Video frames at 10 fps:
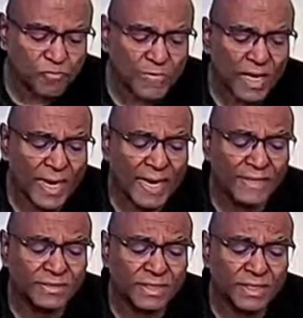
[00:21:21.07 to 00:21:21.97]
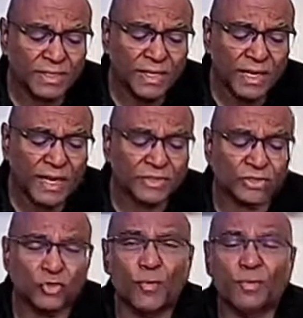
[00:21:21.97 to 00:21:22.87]
And
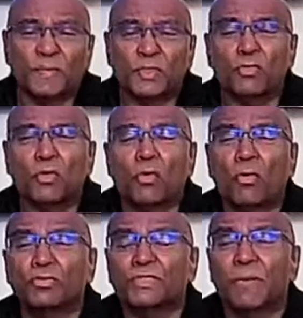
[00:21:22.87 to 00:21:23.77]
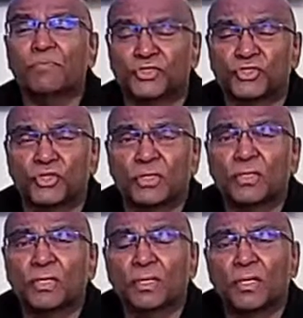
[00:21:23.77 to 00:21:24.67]
so when we do cold temperature,
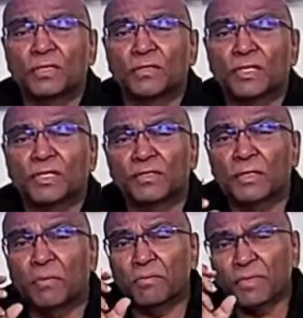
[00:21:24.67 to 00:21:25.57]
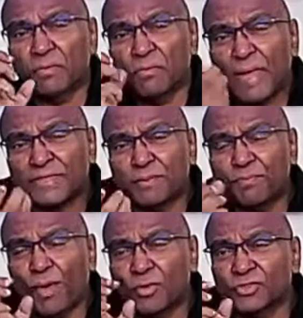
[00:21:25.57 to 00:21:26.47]
the
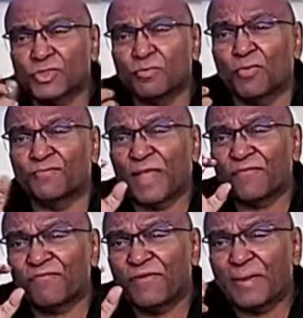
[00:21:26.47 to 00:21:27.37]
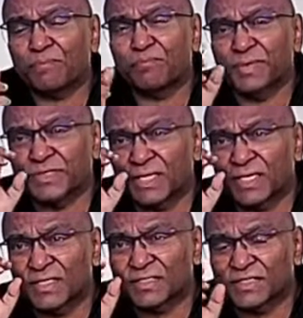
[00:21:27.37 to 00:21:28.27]
metabolism of that fat
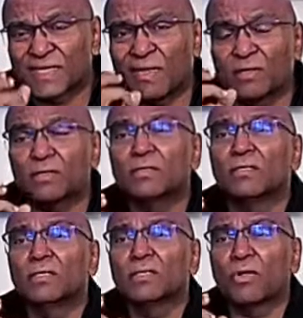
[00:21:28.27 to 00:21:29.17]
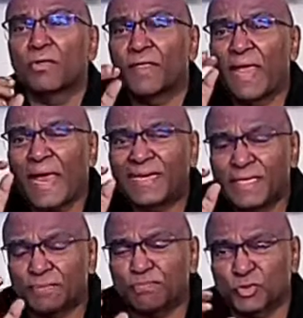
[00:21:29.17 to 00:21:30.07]
particular cell, called the
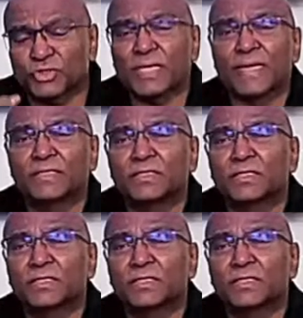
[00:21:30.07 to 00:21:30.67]
adipocyte,